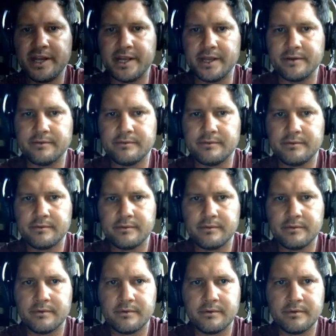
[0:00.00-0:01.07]
it,
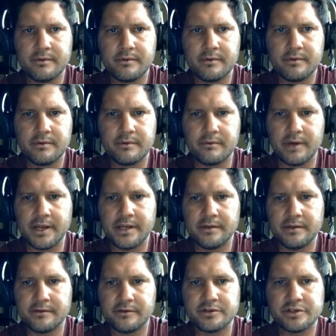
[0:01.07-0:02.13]
right?
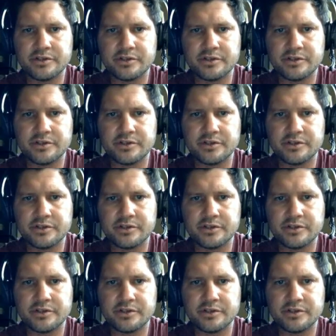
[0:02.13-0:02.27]
So just